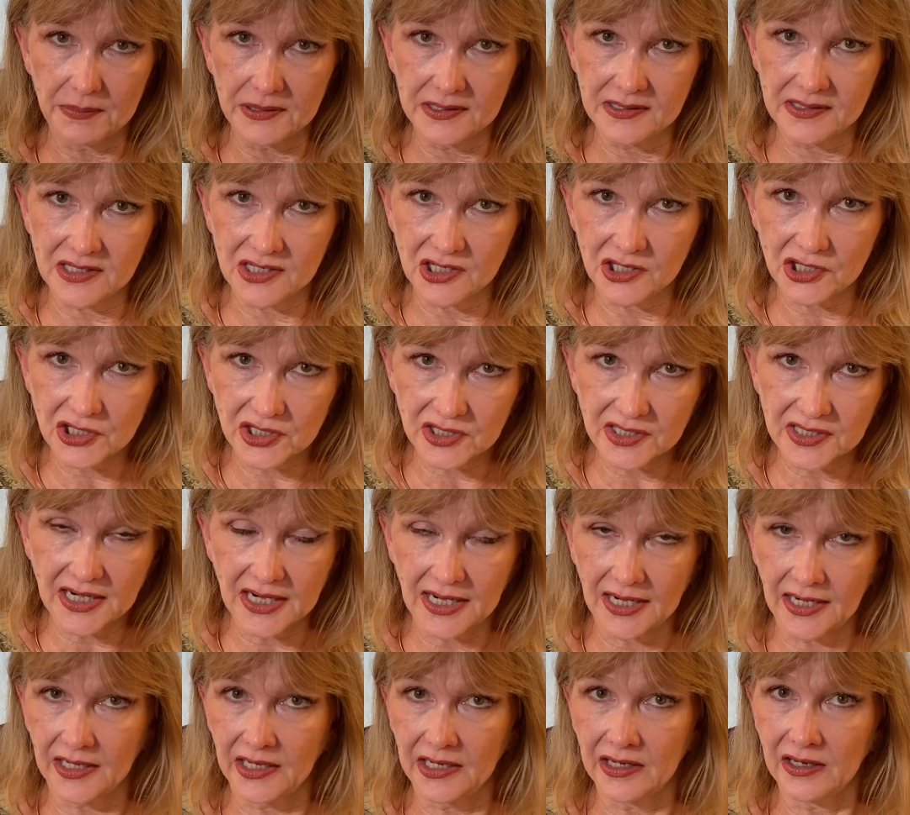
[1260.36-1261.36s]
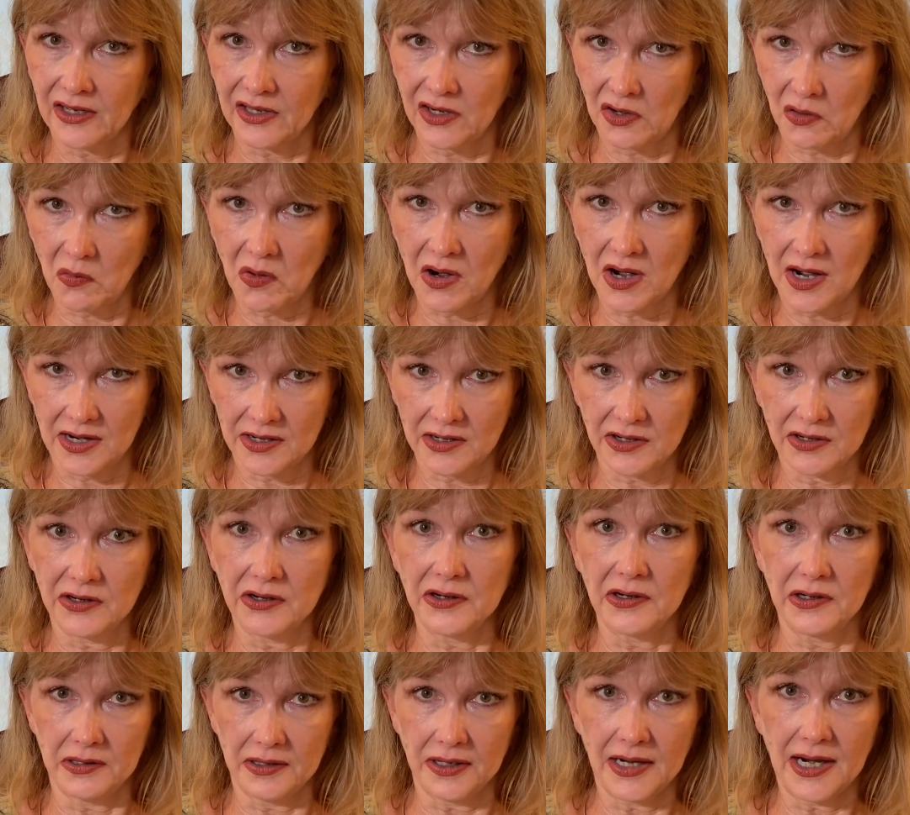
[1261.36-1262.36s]
positioned hanging on a walker
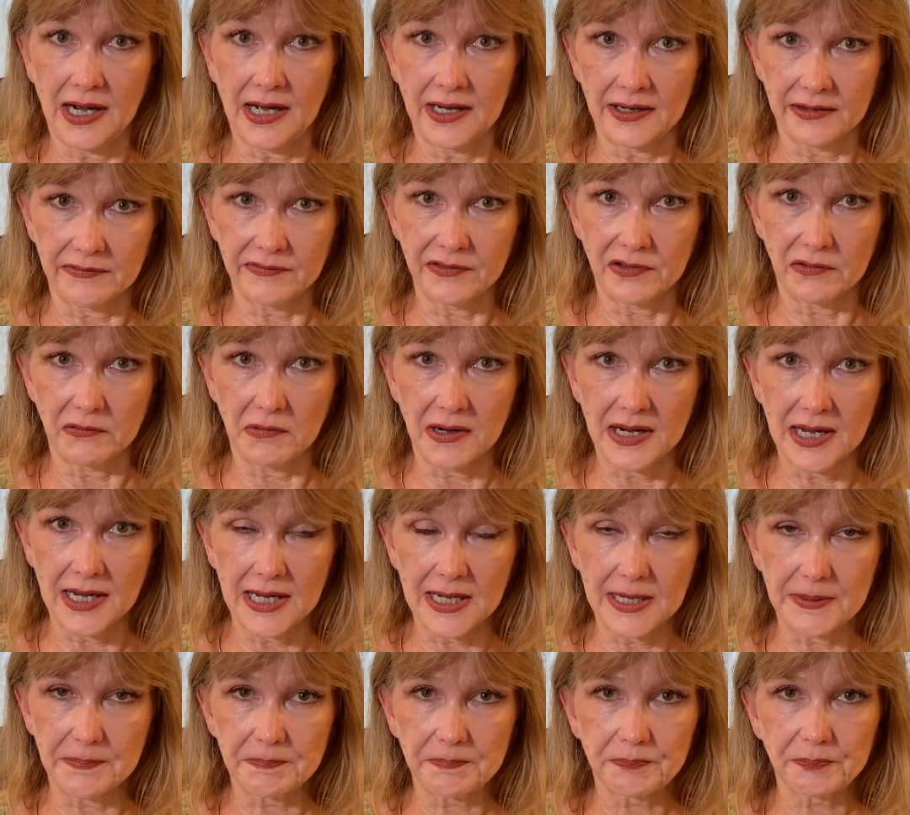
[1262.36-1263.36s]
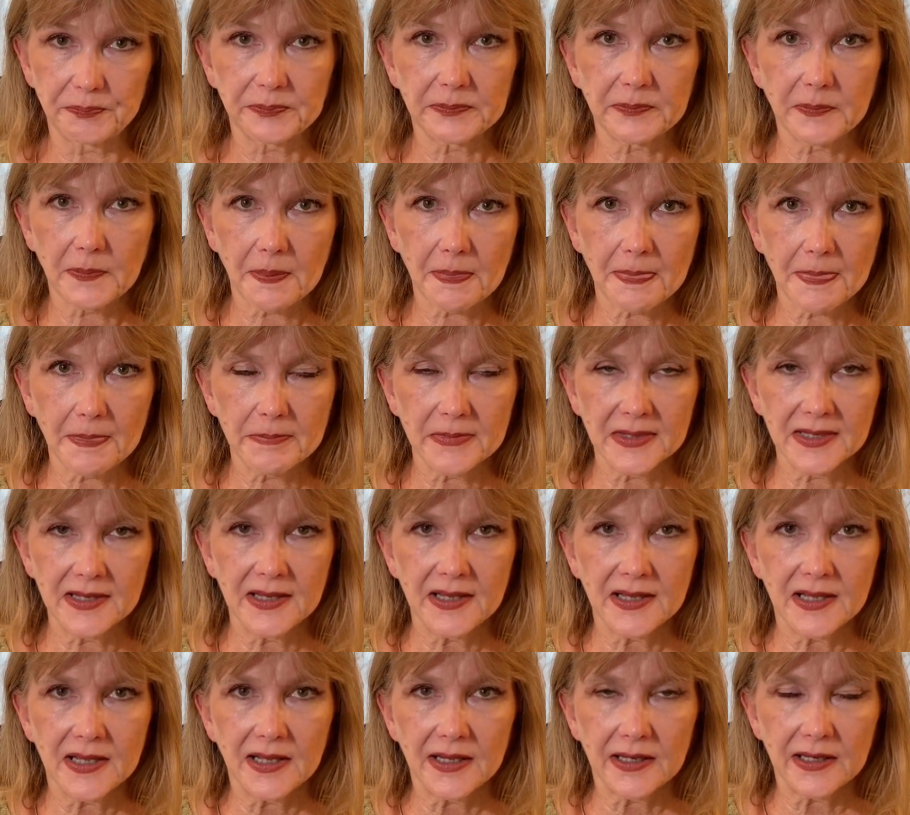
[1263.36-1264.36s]
or out of the way.
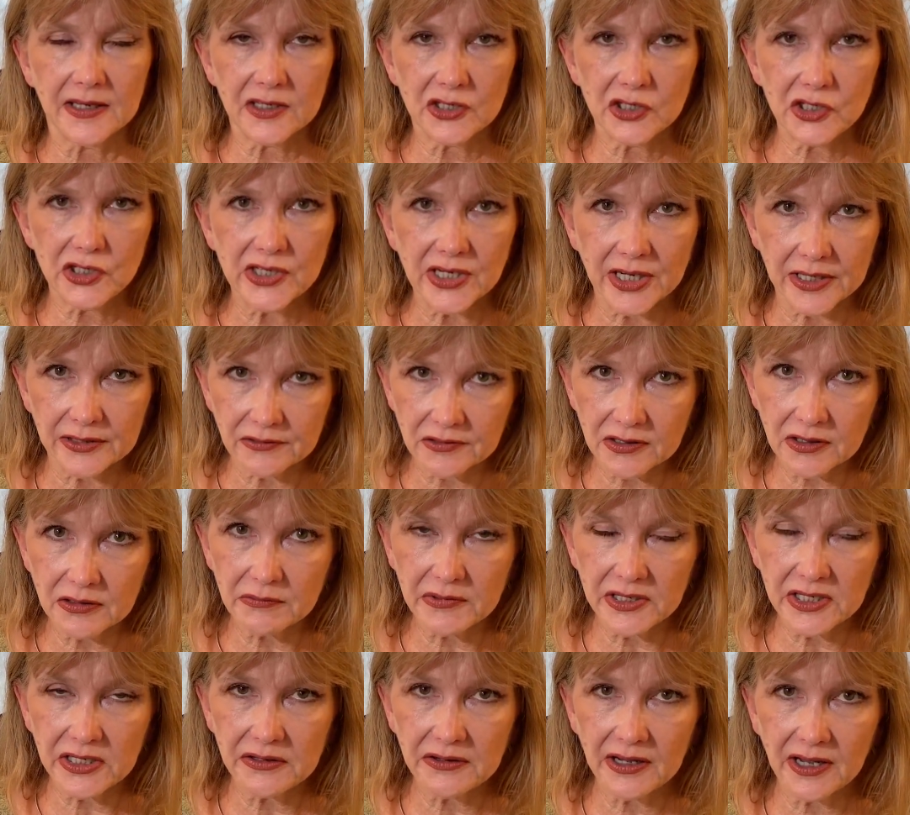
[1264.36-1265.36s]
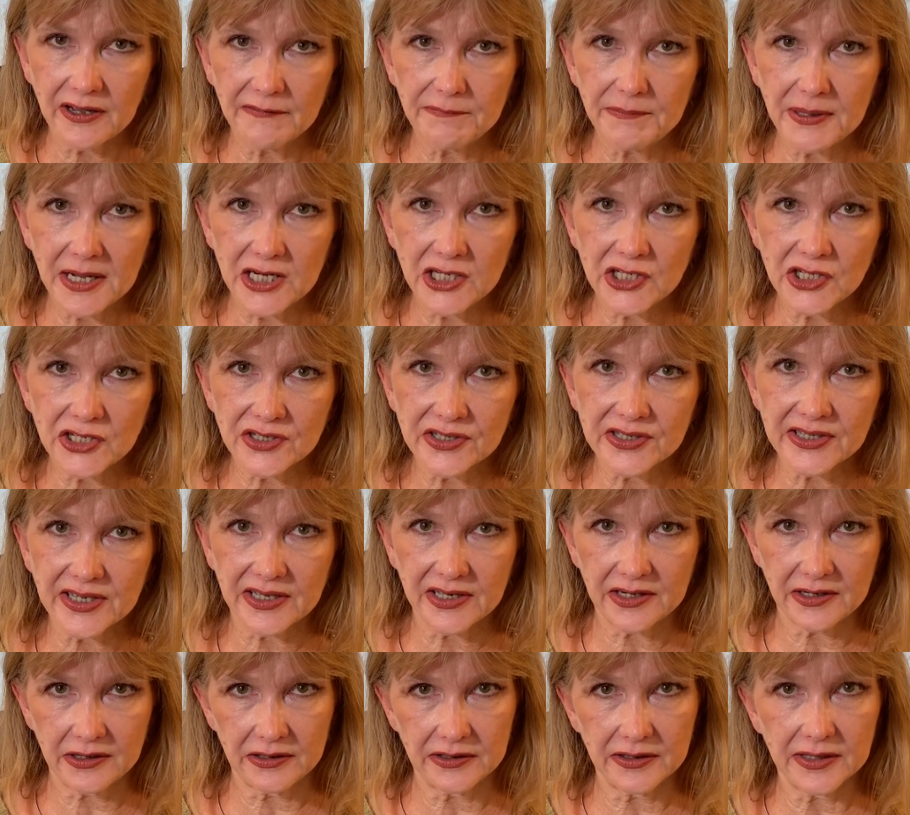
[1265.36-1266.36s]
In general, when you have patients that
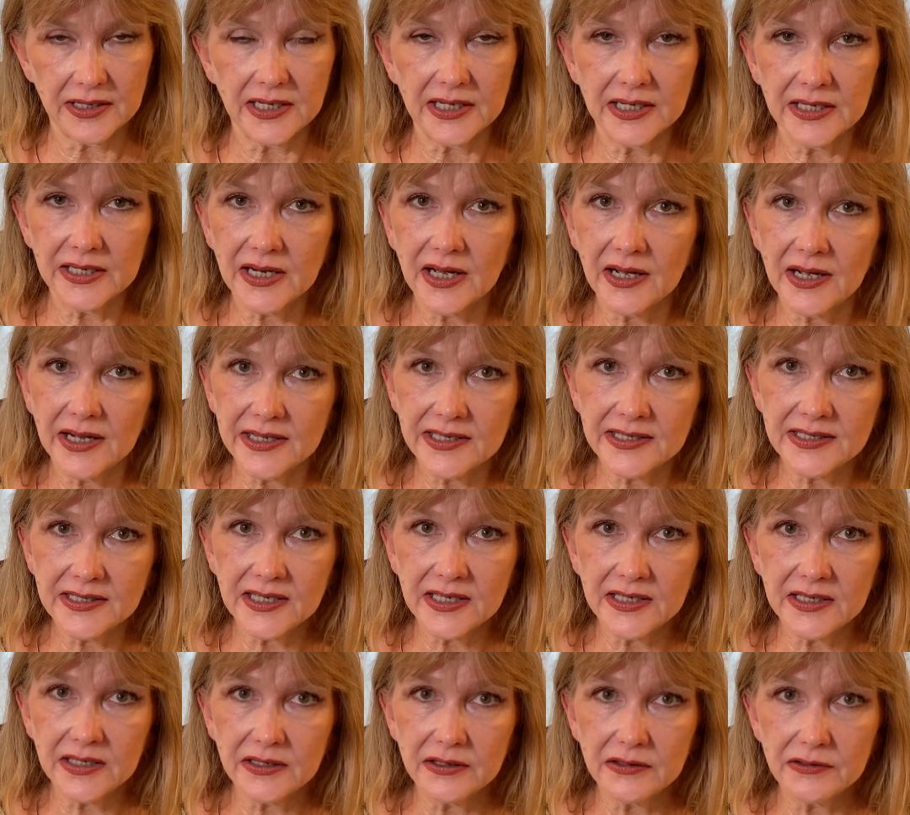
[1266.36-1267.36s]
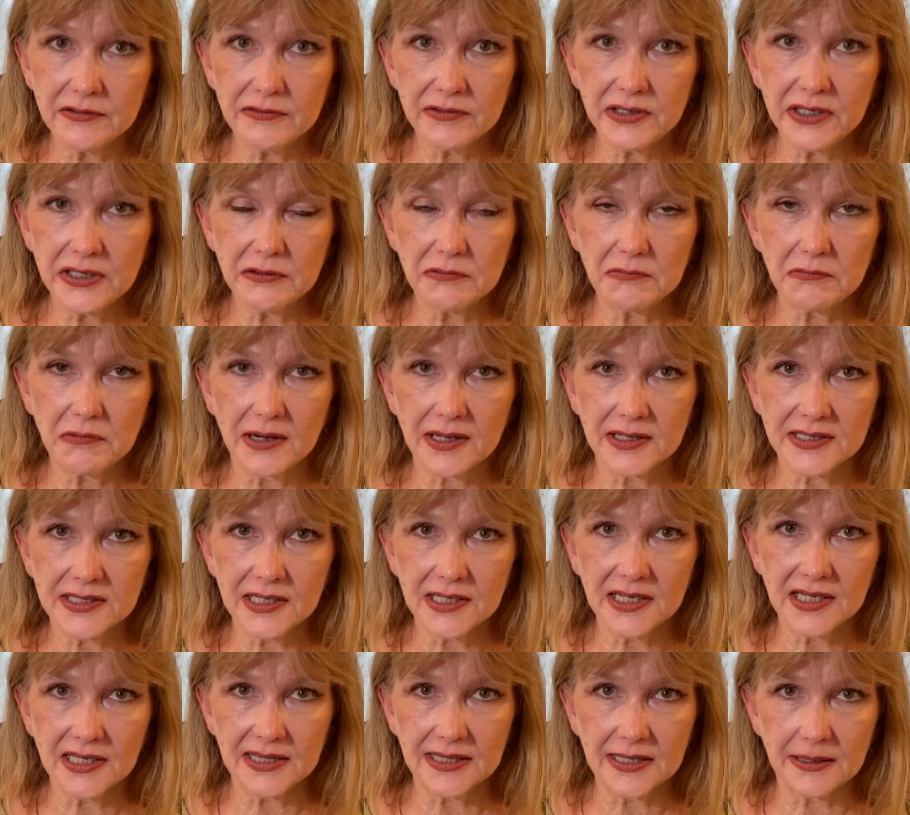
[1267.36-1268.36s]
are in ICU, you want to
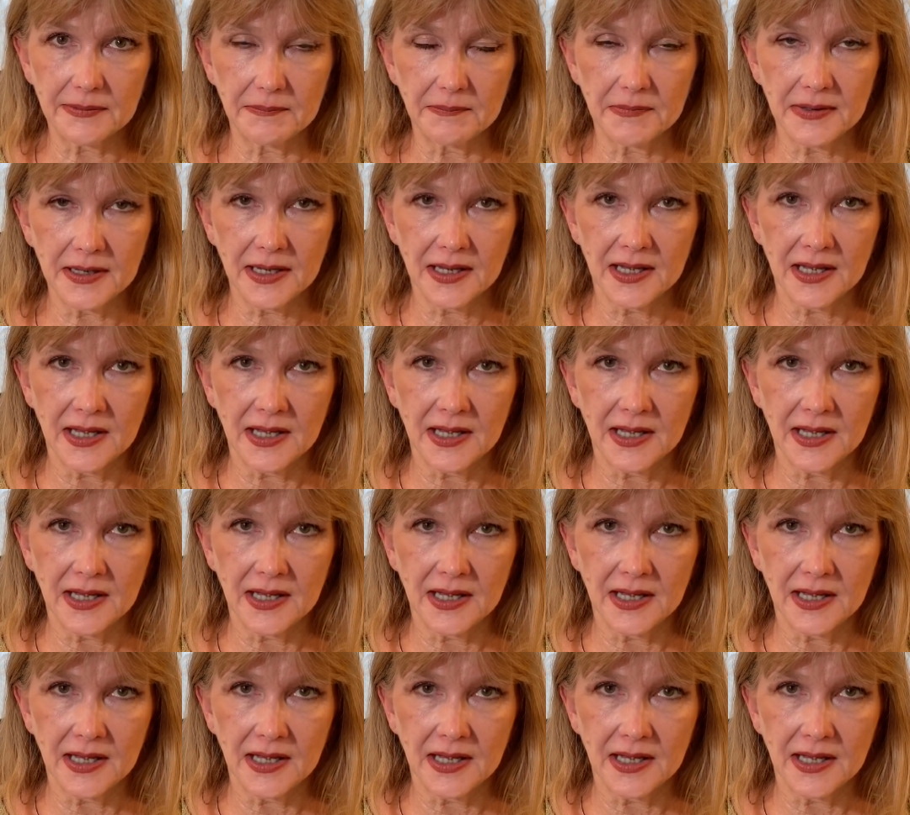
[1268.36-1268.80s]
get them